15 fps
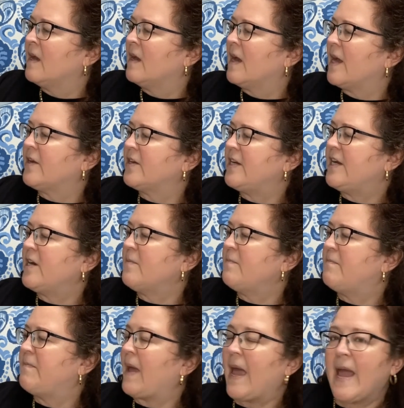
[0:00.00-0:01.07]
I could hear
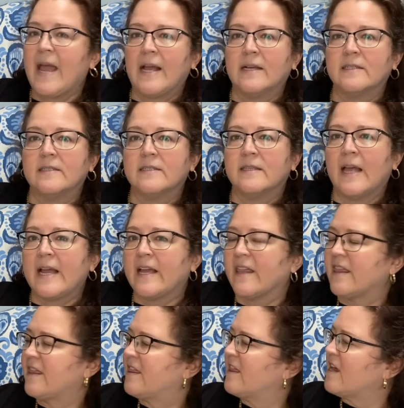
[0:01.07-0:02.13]
bangs like
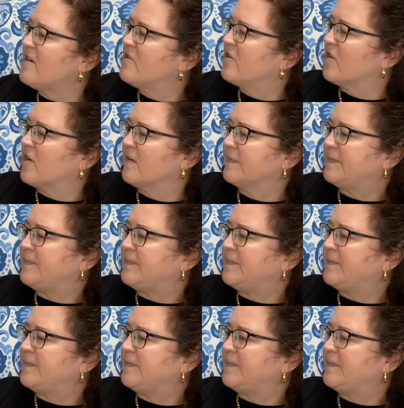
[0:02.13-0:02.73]
thunder